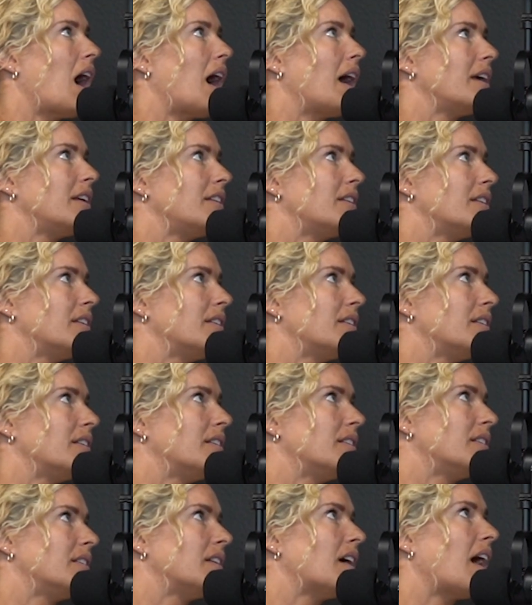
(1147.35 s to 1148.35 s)
I
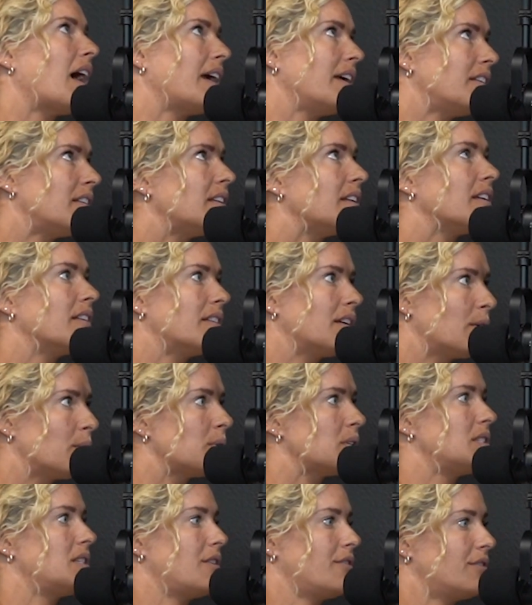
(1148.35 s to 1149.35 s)
think there
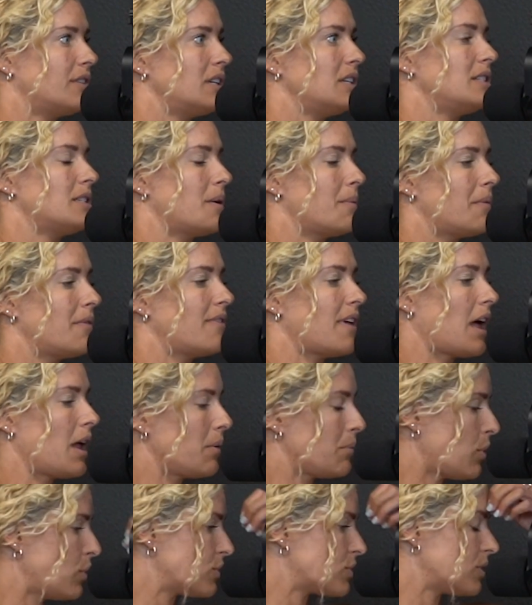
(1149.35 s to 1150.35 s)
was definitely some of that
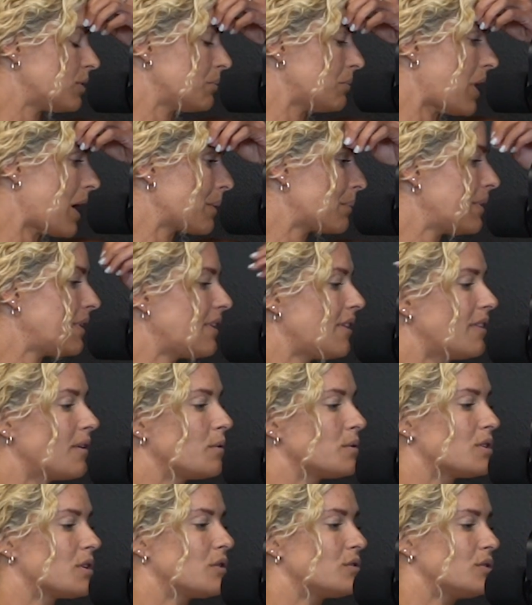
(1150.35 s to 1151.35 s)
emotional block, but then
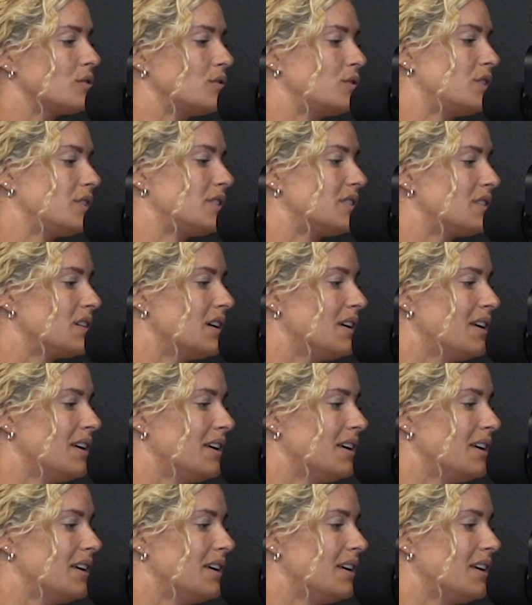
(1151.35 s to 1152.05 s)
there was also just